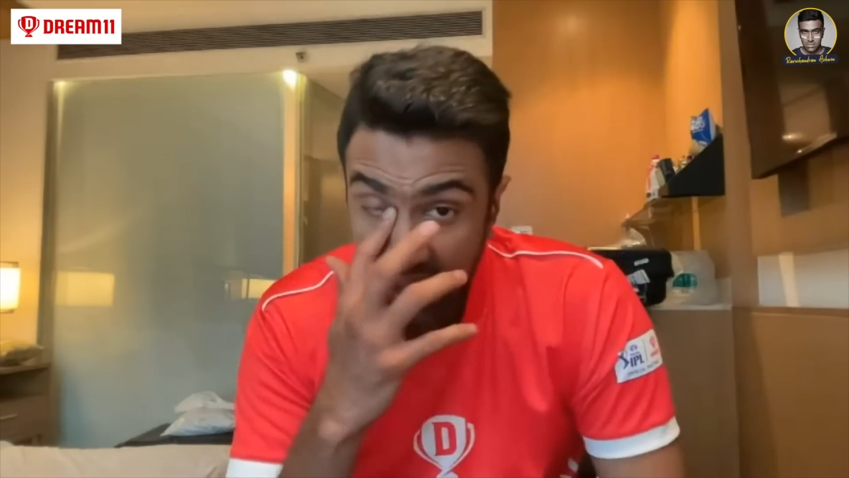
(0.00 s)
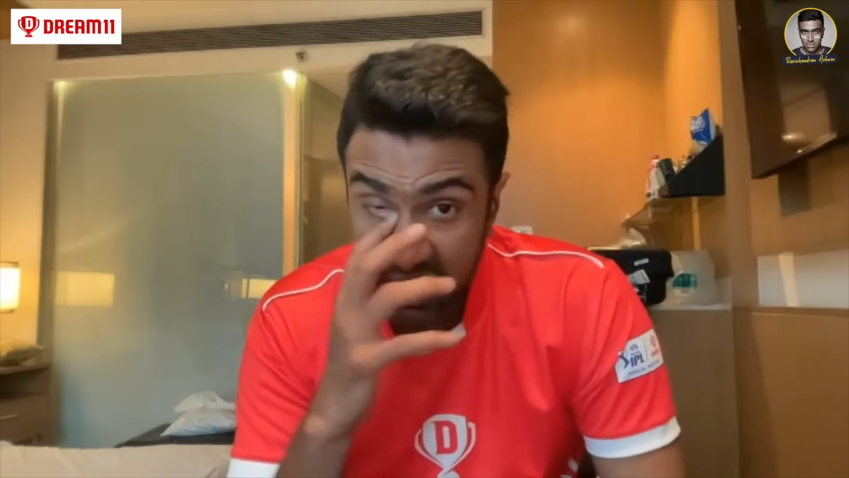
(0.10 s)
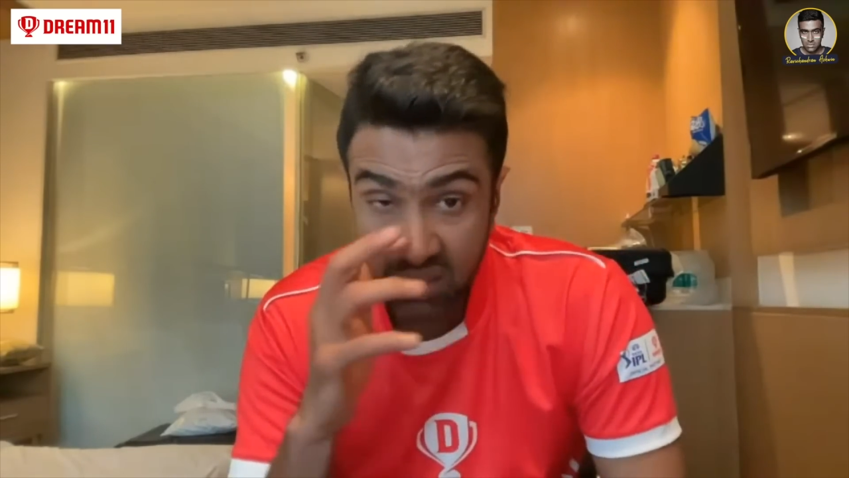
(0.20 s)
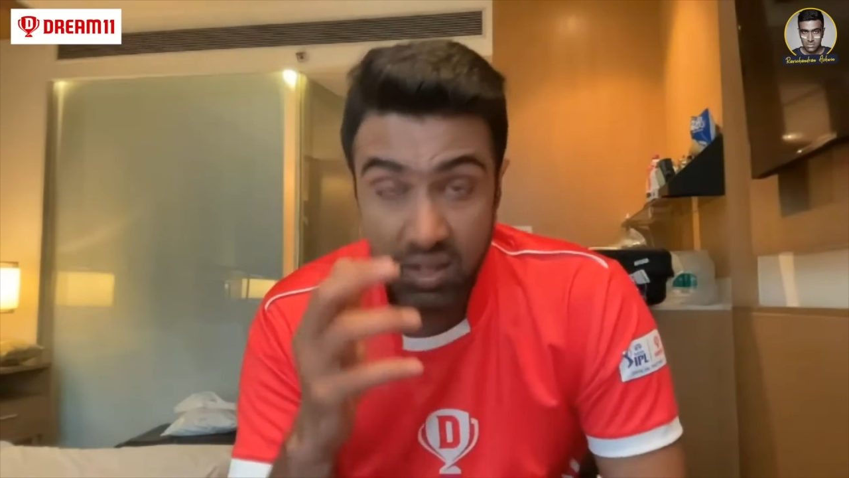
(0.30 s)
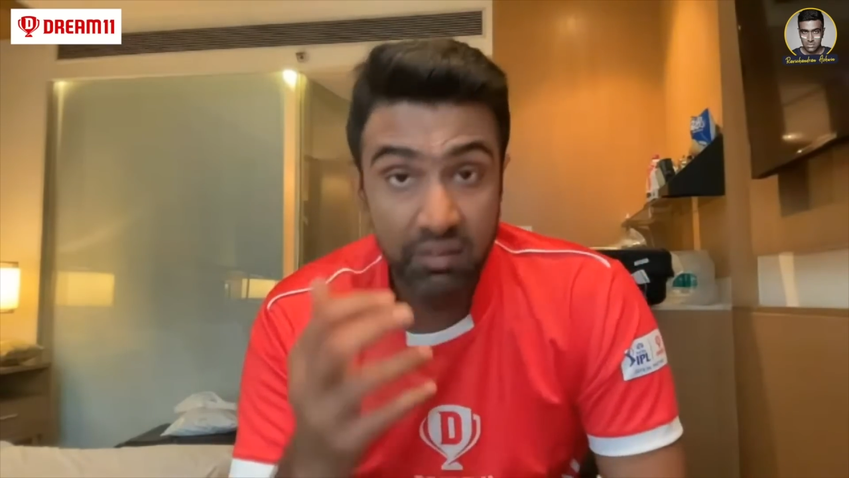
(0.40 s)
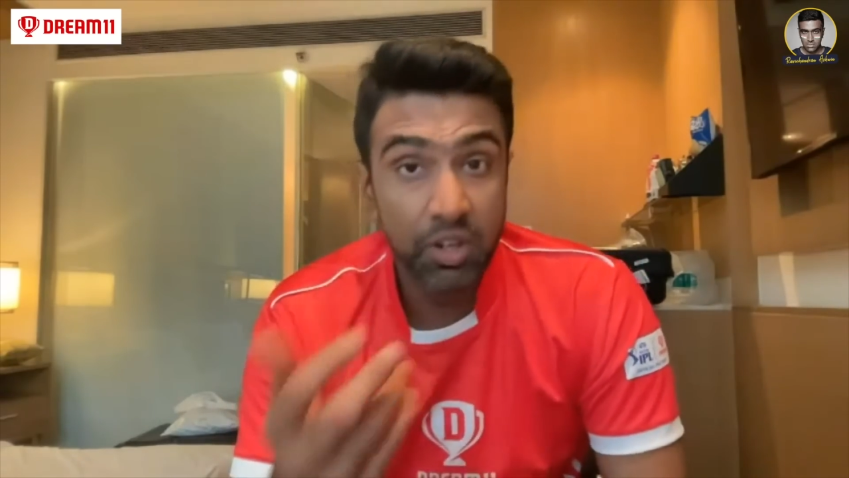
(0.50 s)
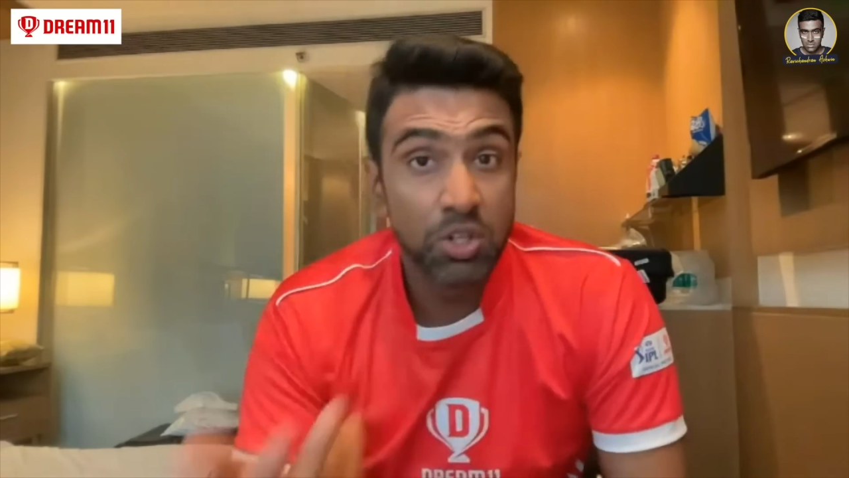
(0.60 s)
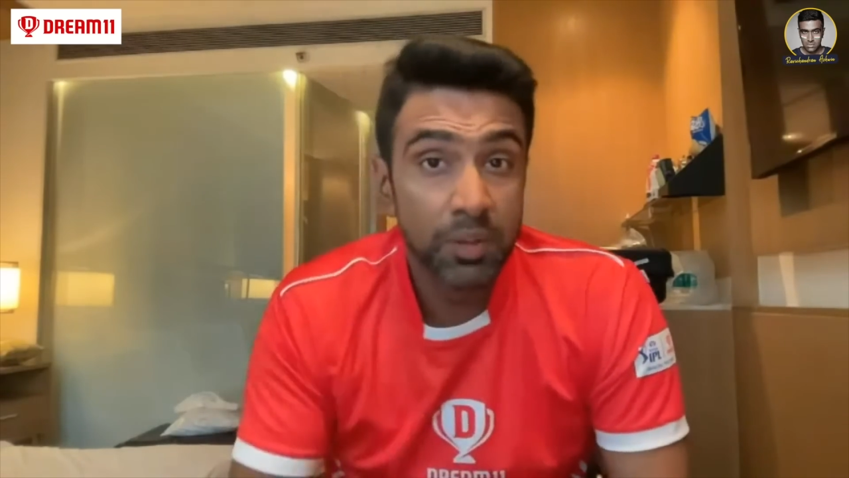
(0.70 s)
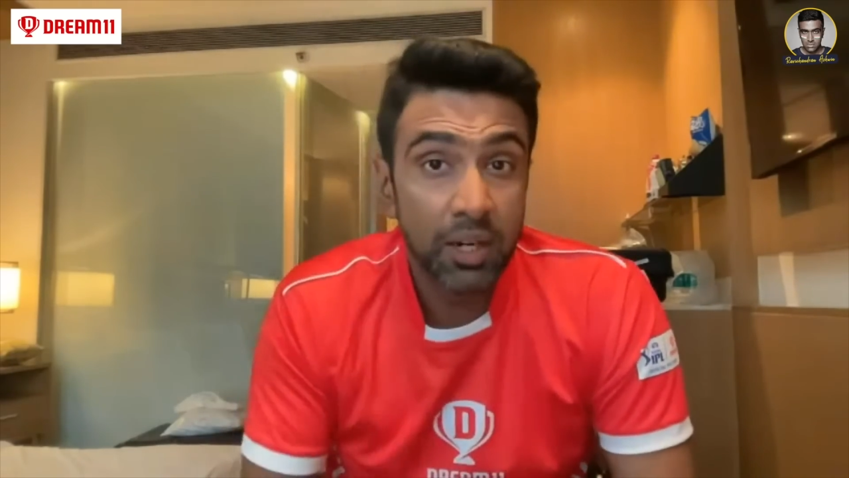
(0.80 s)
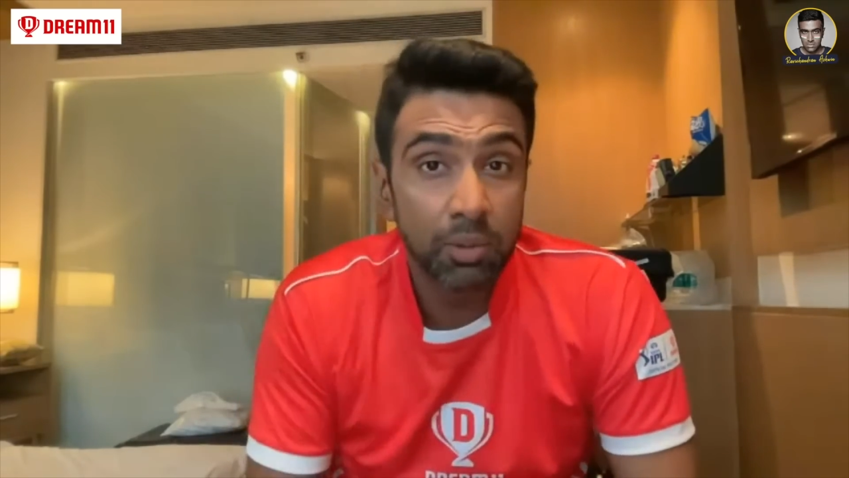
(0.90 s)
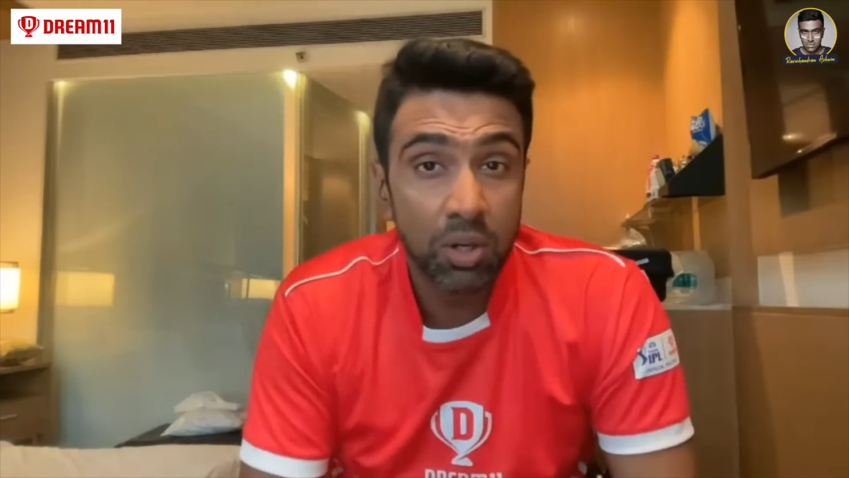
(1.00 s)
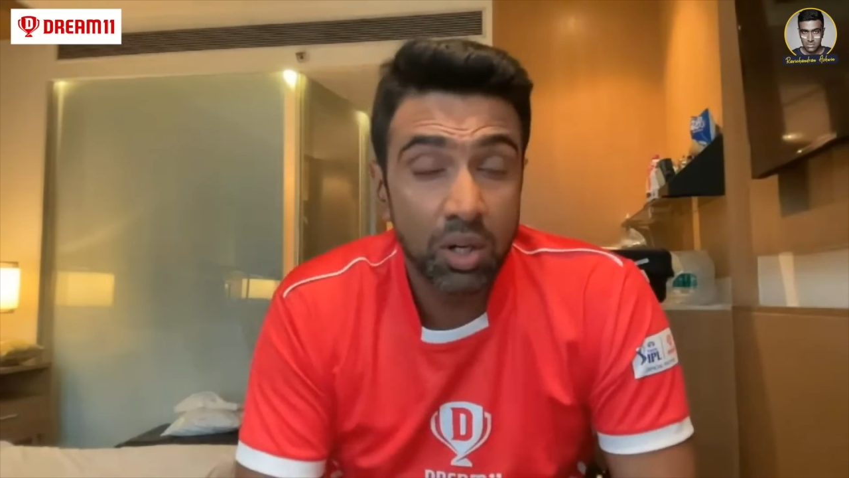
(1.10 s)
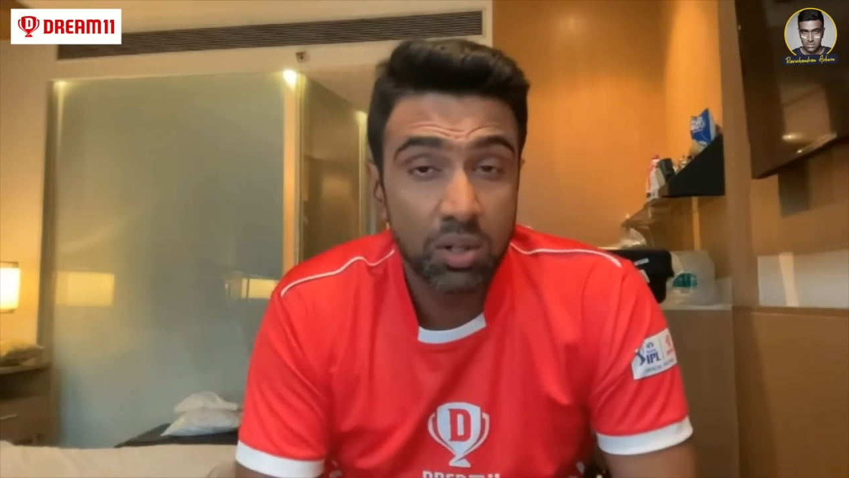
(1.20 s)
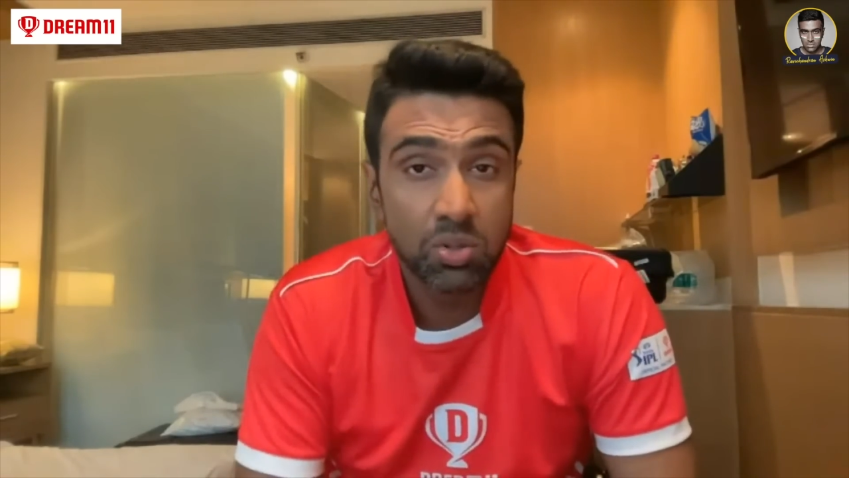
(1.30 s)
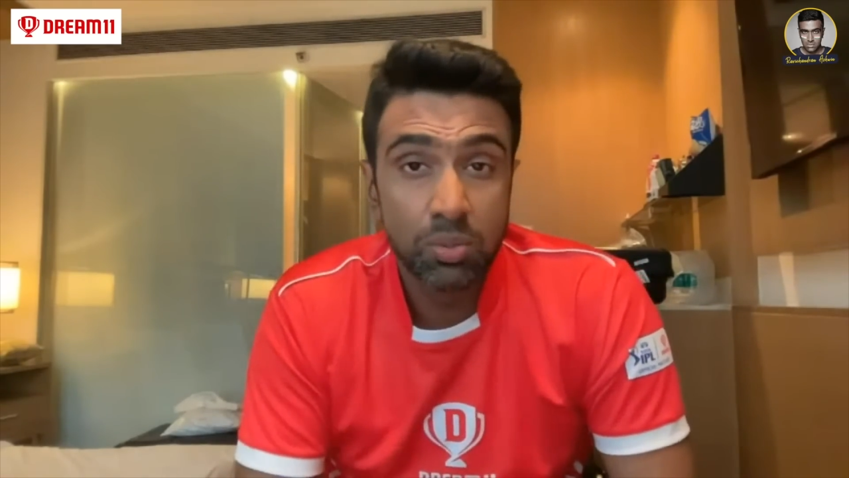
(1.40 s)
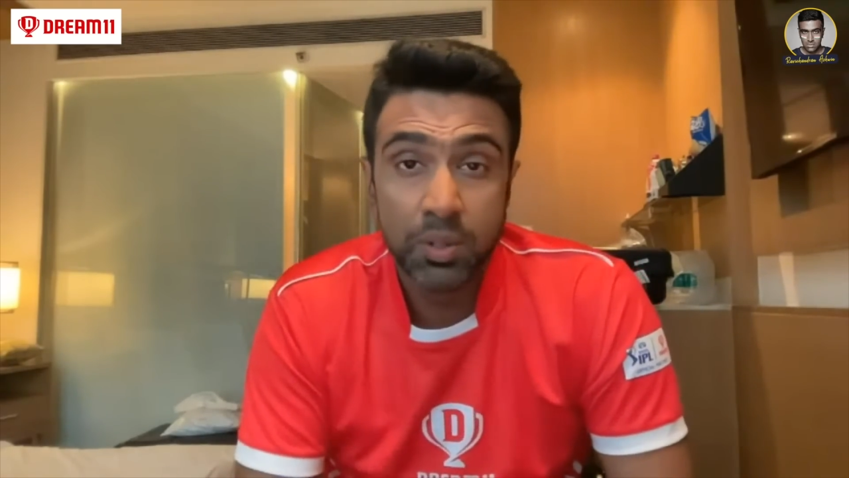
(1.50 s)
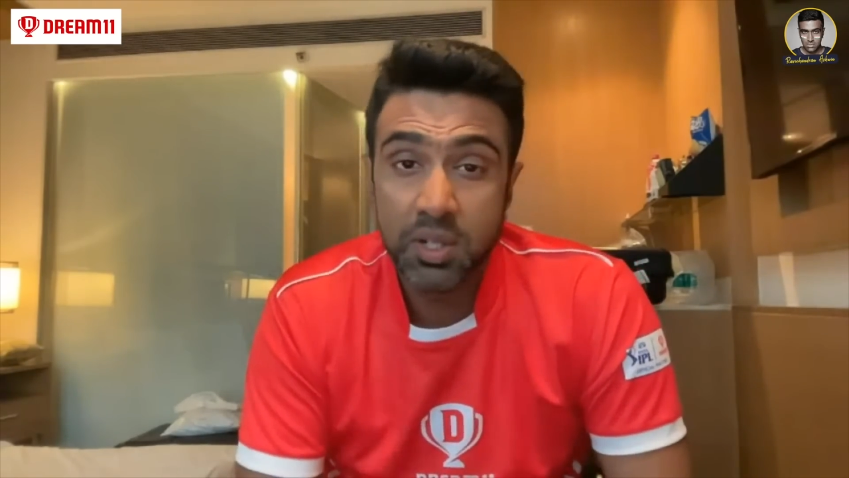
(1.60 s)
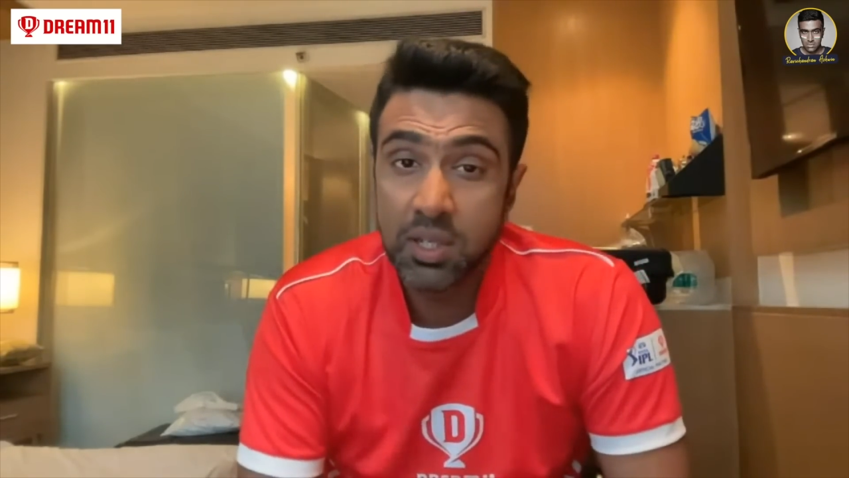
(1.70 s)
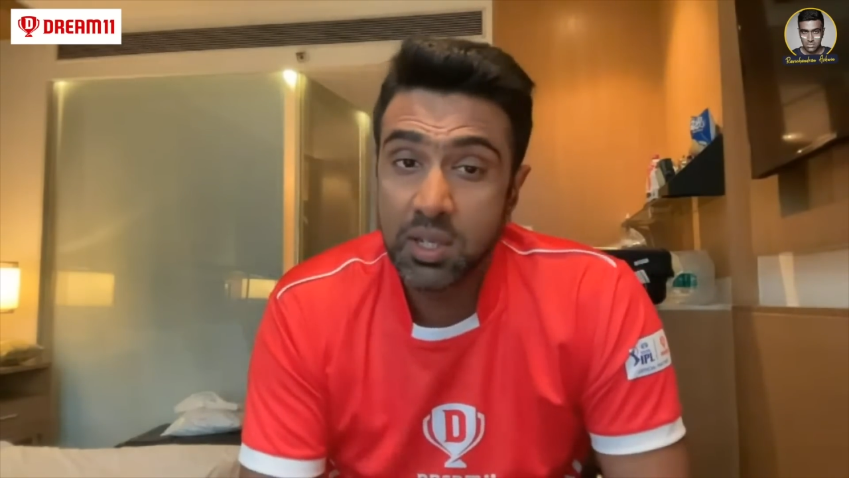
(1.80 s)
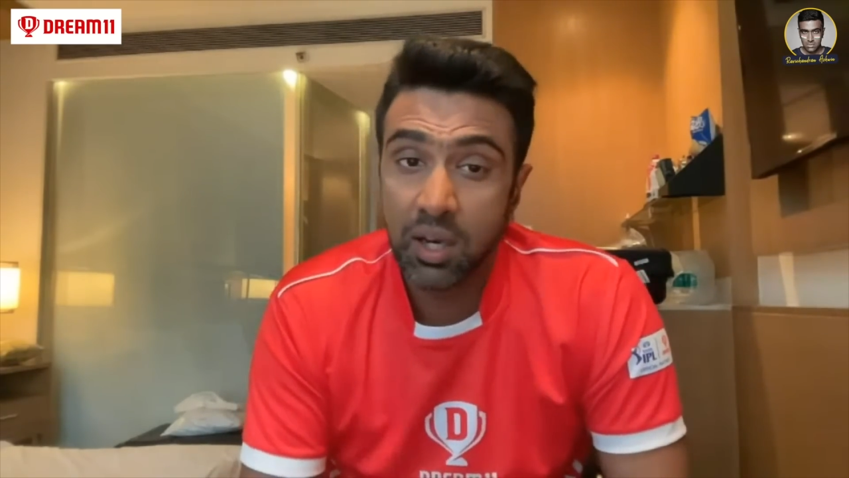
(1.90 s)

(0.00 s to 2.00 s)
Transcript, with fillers: And when you speak about Lucknow Super Giants,